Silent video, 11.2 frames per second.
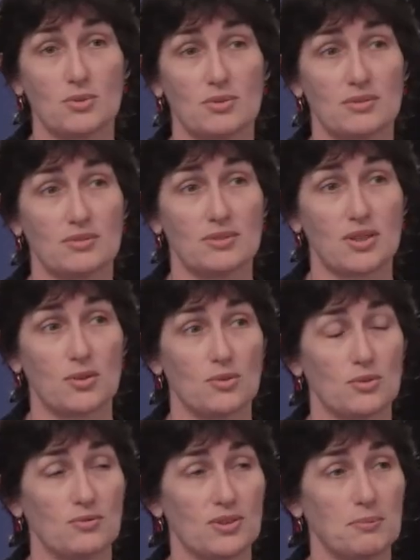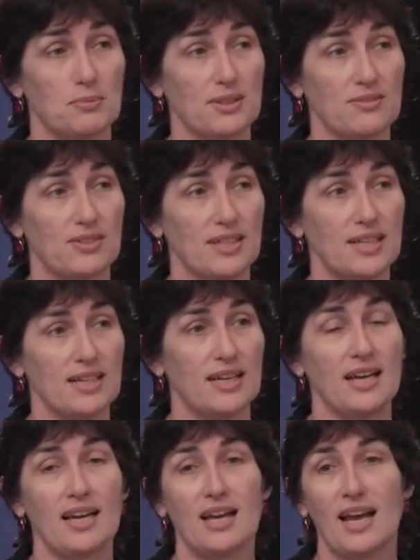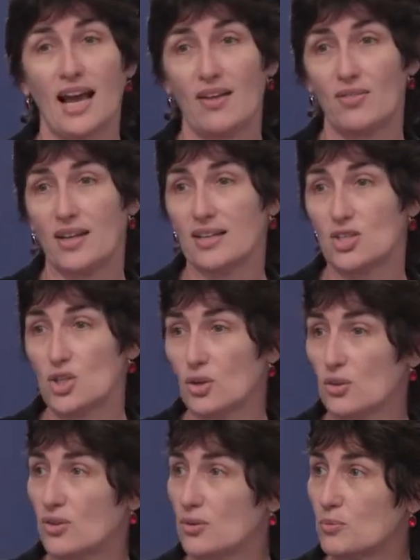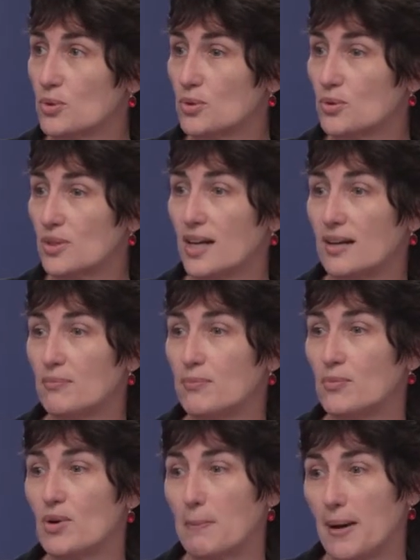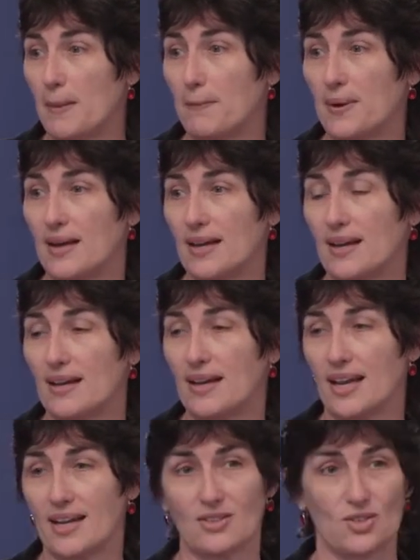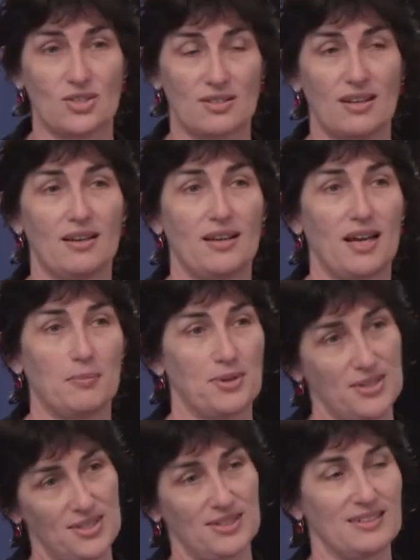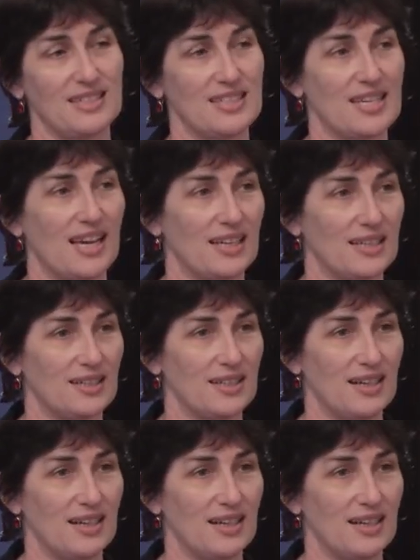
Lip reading: we'll go through very briefly, and then Jonathan will wrap up and our President, Nick Talley,